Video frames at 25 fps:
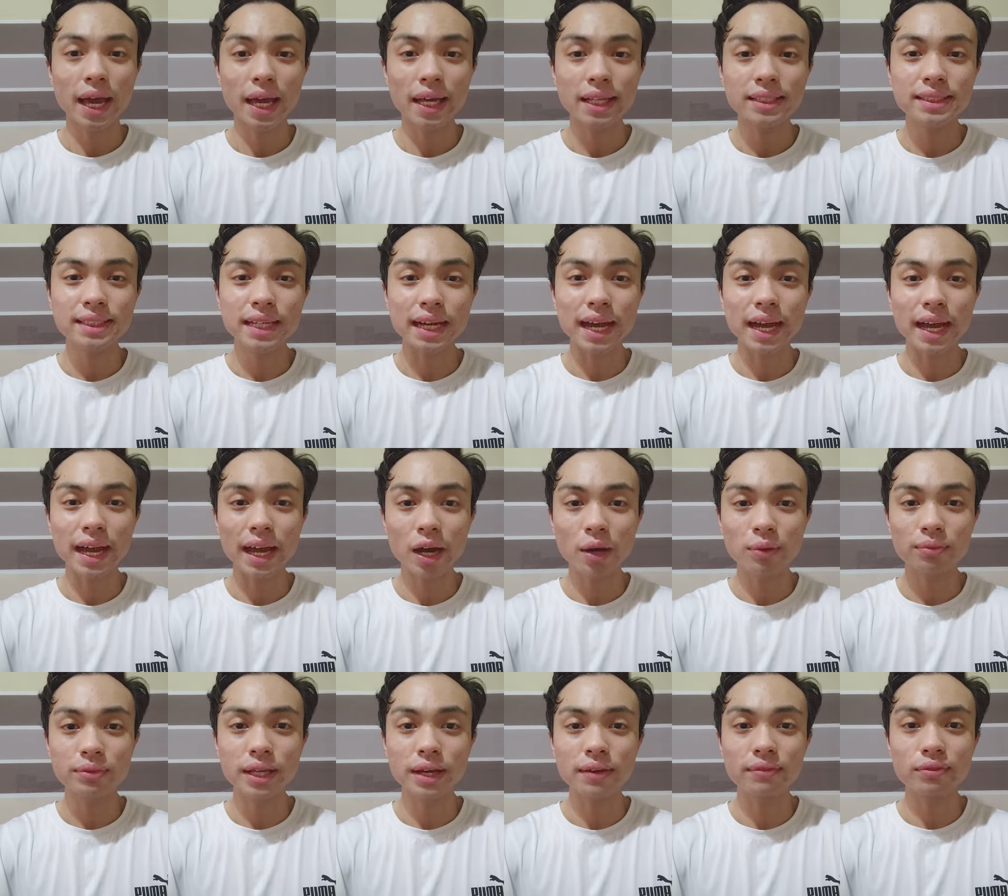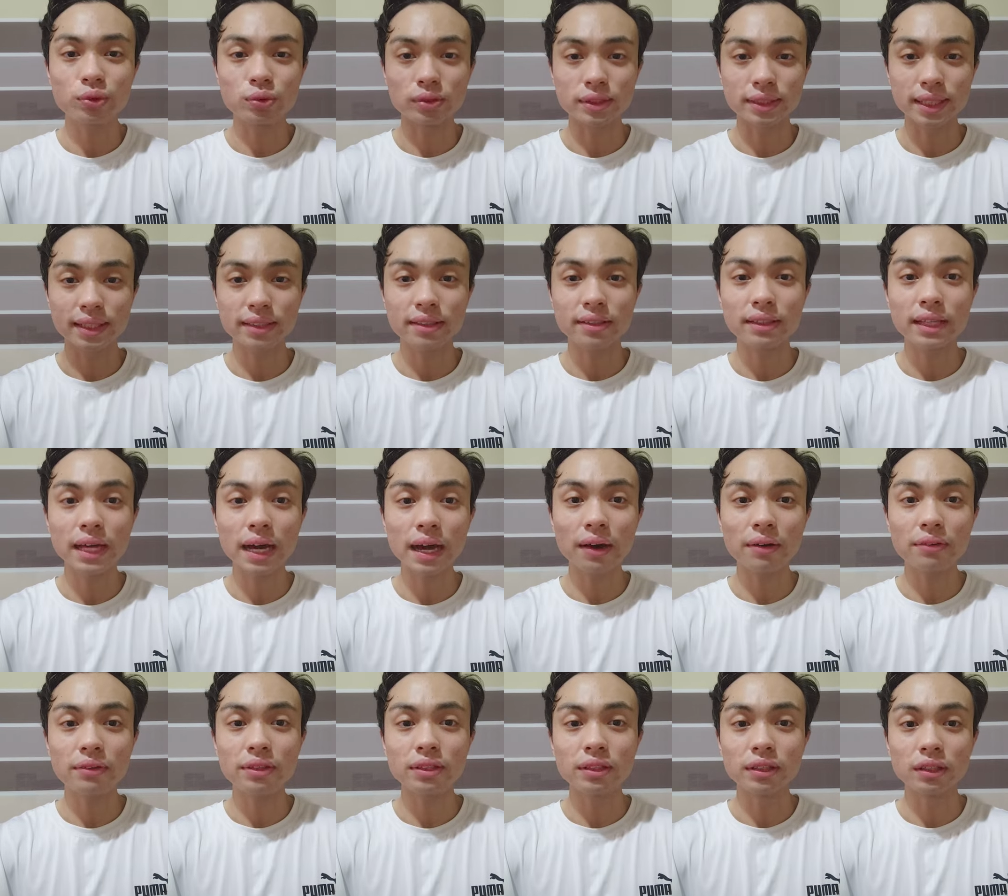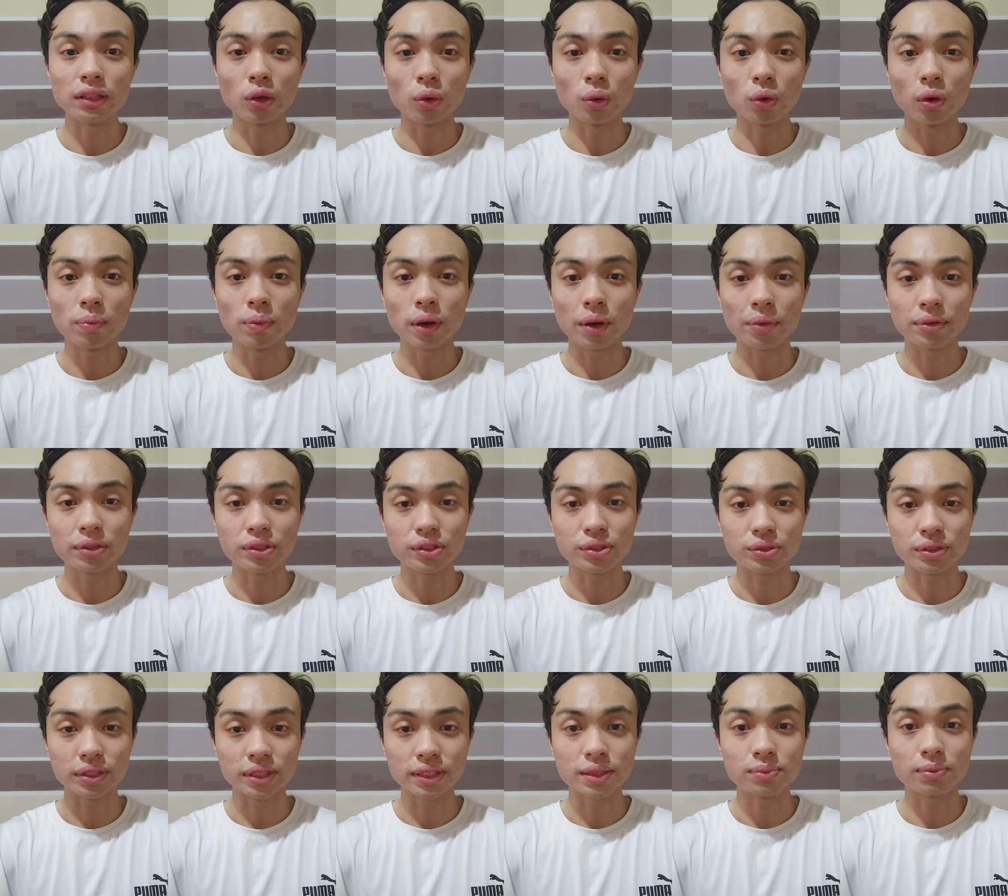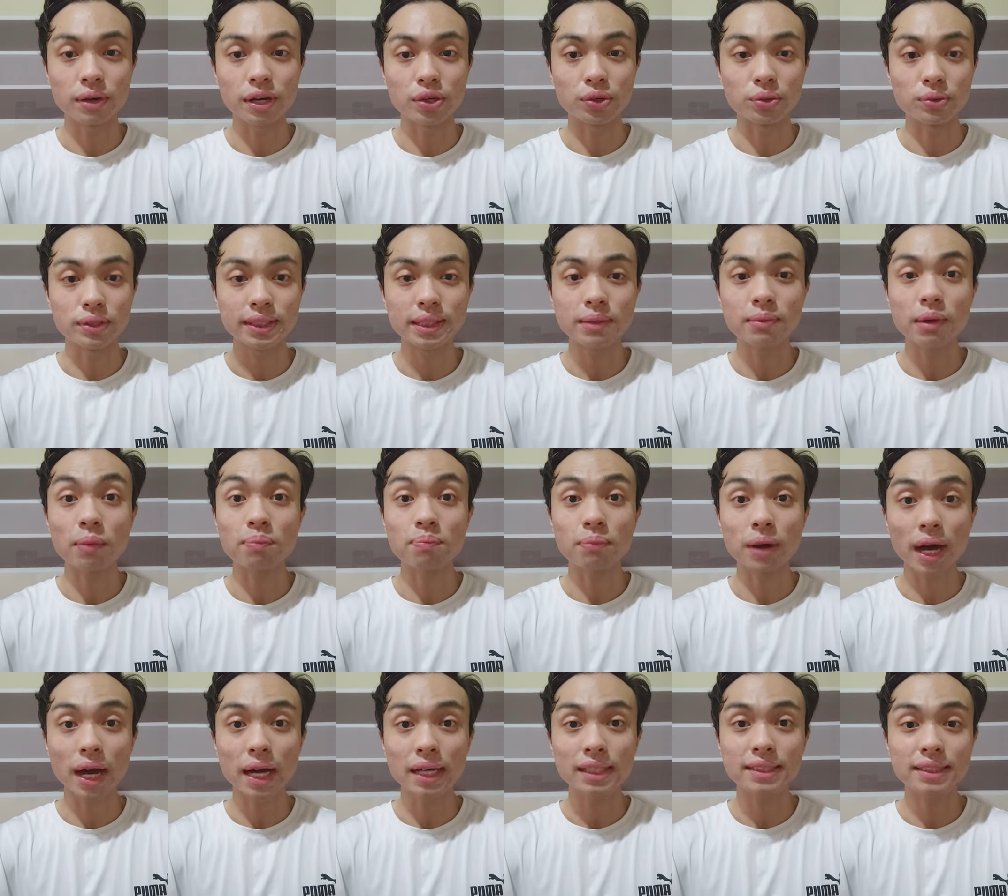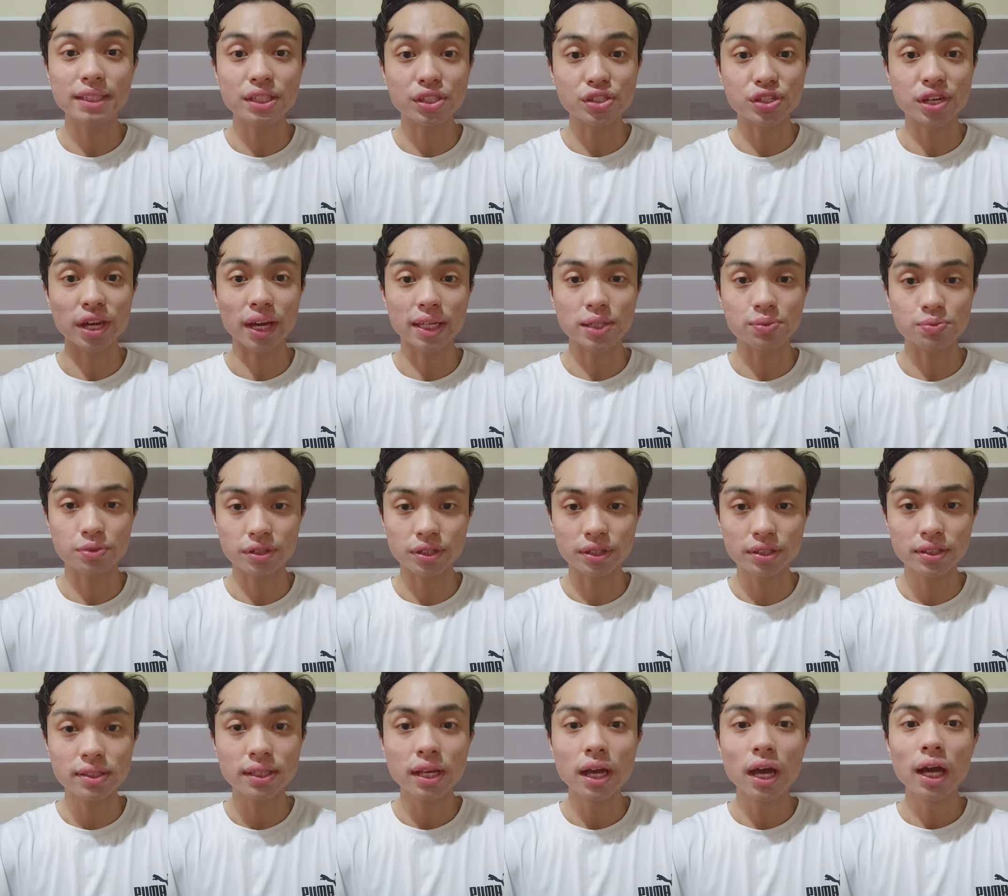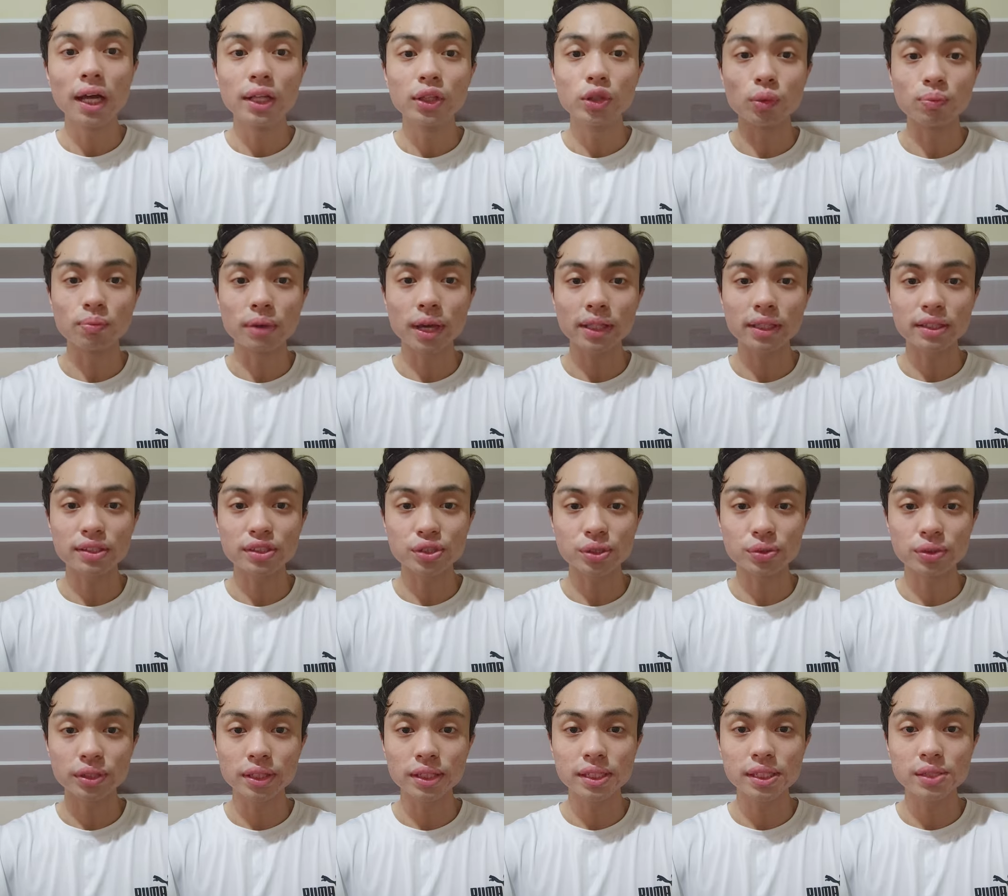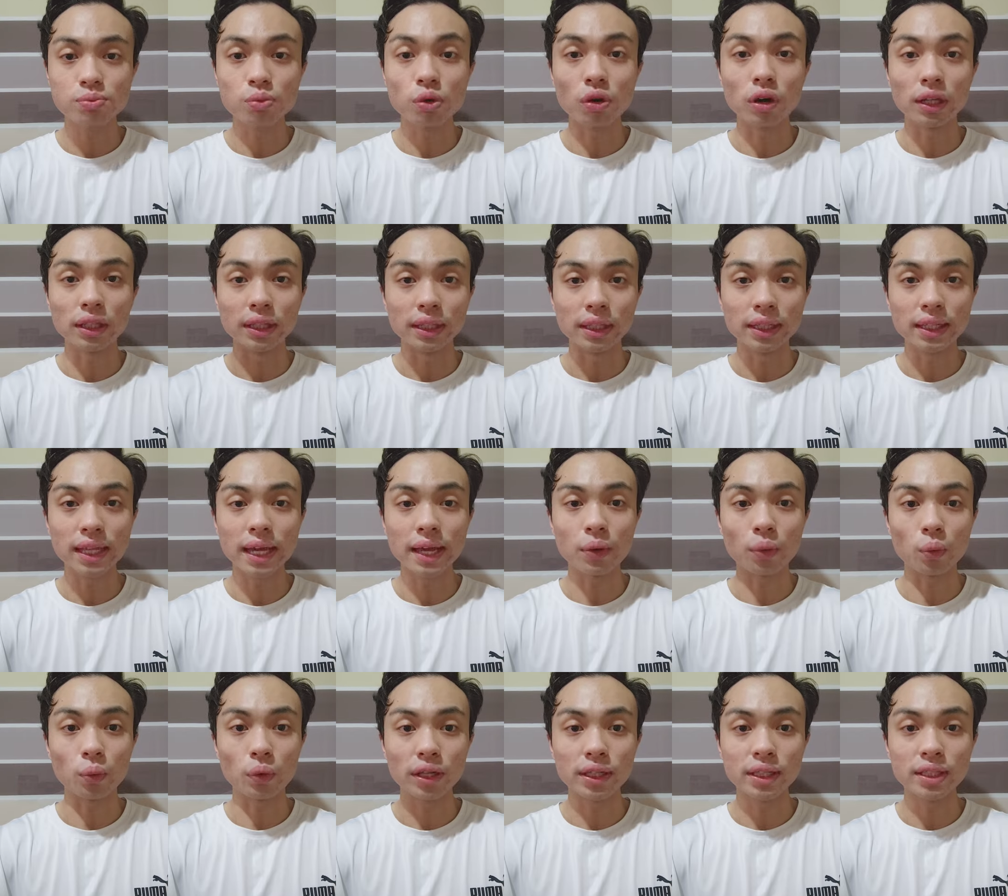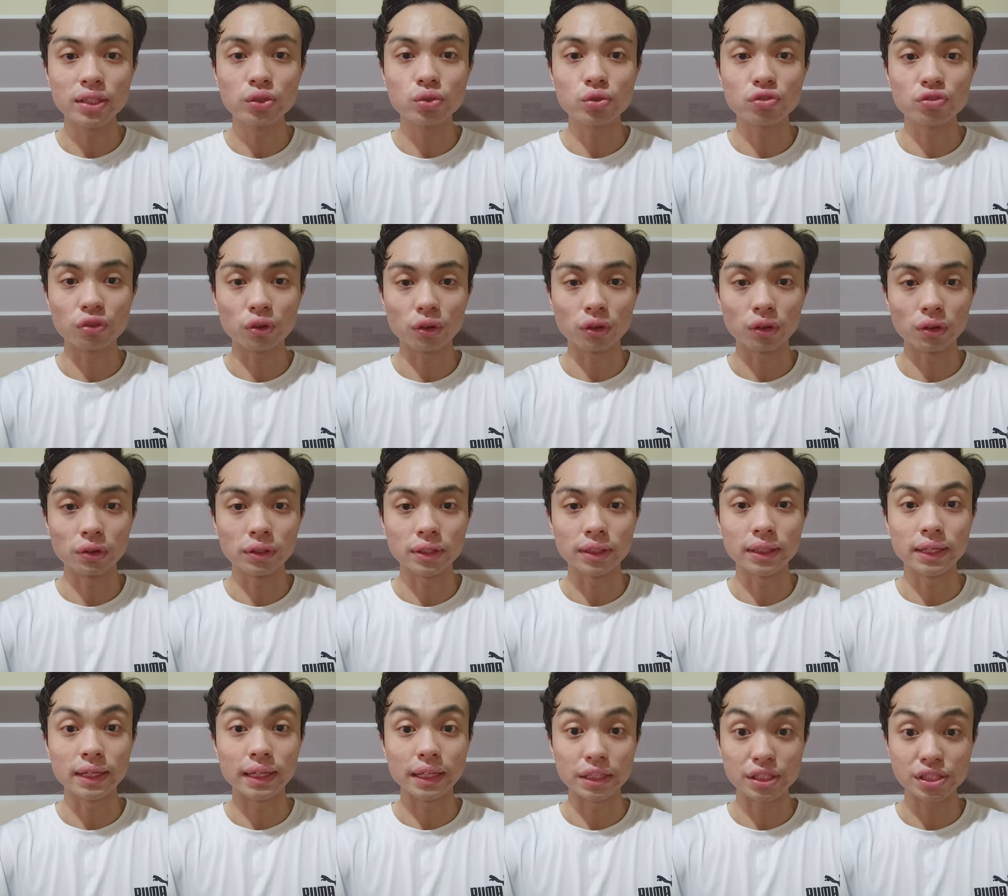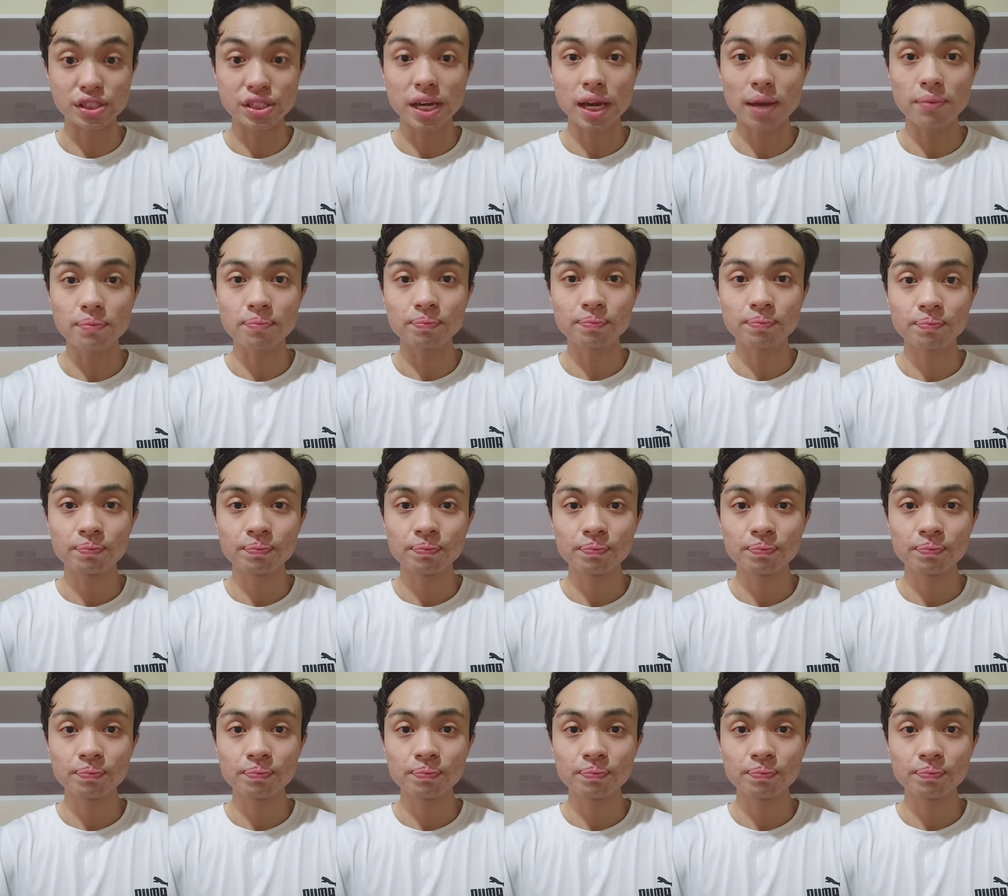Hence, I helped them to settle down the lower primary students by using my past teaching experience to make the students more alert and willing to follow the English camp.